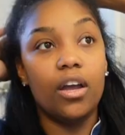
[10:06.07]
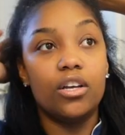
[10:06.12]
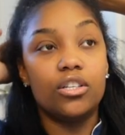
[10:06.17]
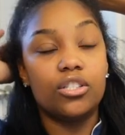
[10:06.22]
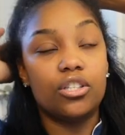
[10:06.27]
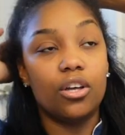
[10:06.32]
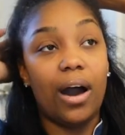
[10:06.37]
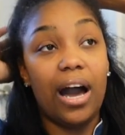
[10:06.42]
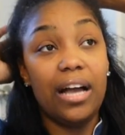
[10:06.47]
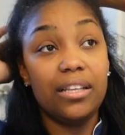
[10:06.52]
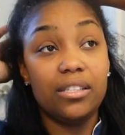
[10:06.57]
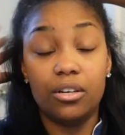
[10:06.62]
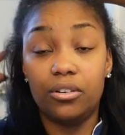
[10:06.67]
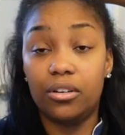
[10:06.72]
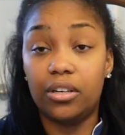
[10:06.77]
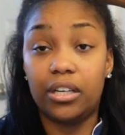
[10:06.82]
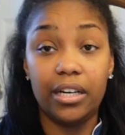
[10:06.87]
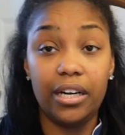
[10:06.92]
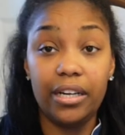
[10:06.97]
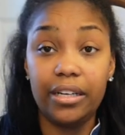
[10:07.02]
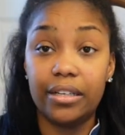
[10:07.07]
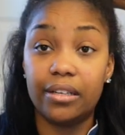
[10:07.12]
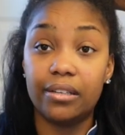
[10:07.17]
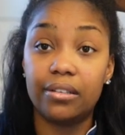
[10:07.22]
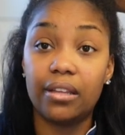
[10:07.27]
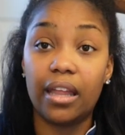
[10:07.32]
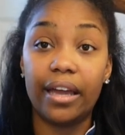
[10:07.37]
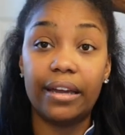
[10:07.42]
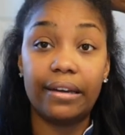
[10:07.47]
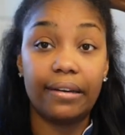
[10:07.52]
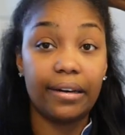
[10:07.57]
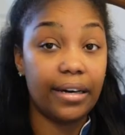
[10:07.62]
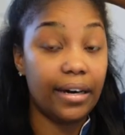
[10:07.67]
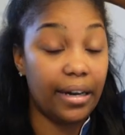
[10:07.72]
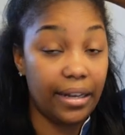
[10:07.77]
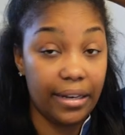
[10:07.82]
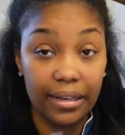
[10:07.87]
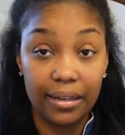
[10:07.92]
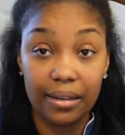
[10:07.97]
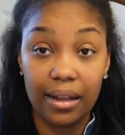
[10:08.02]
So I told her, cut it. Like,
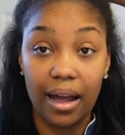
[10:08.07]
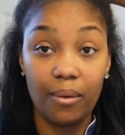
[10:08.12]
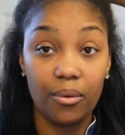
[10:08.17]
cut it.